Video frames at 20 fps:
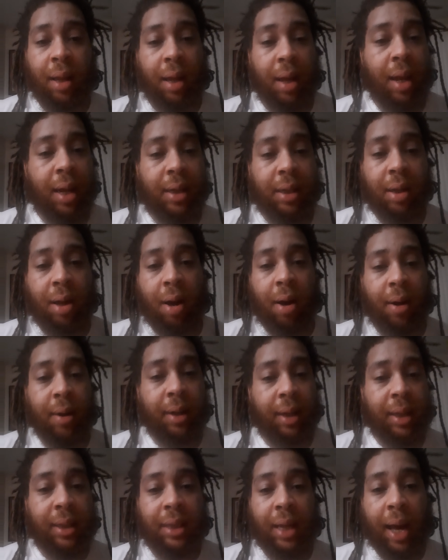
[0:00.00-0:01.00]
as long
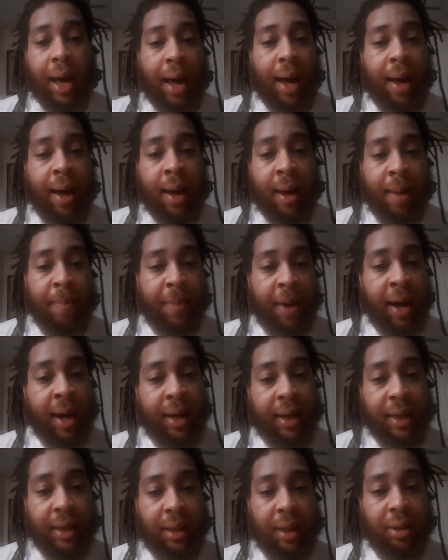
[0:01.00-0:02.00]
as my
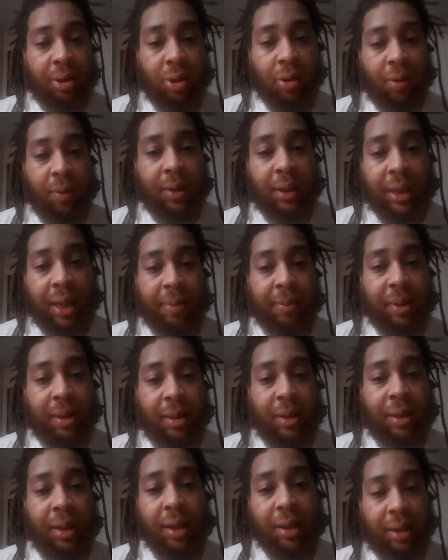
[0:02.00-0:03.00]
conditional
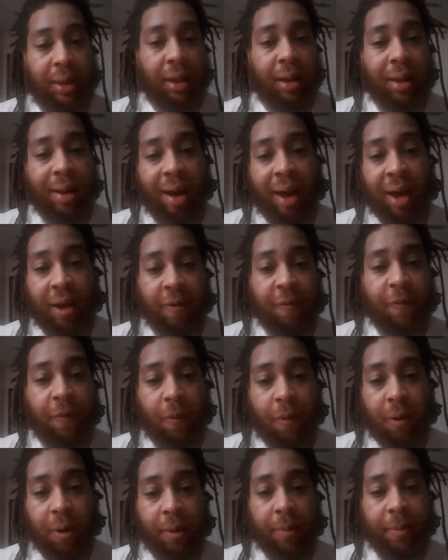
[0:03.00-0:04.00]
acceptance is the last
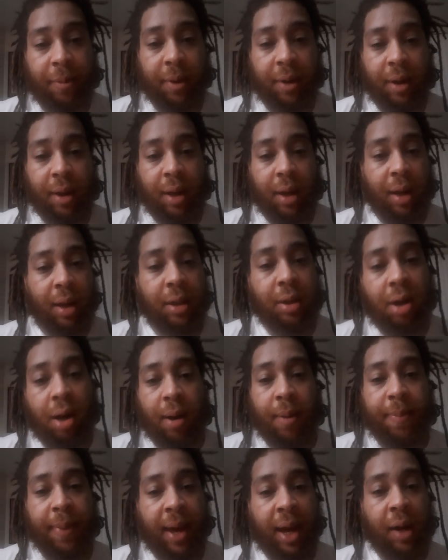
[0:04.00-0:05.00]
form, it's
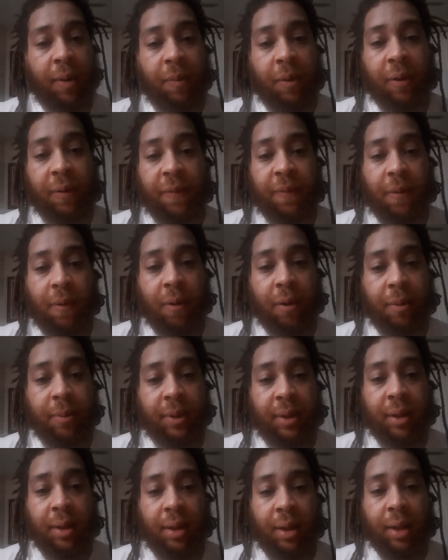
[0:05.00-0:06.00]
called battle with the
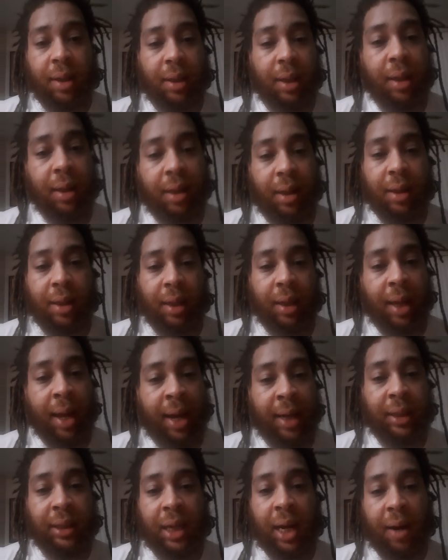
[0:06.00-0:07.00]
forms. The
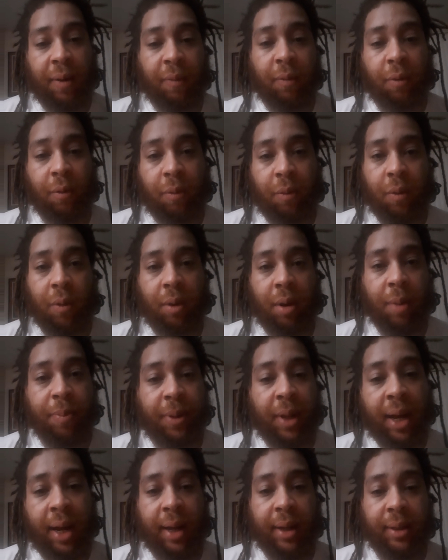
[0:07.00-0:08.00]
last shot rule
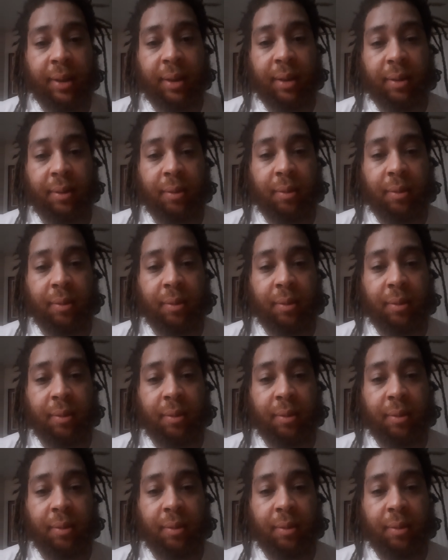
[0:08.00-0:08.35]
applies.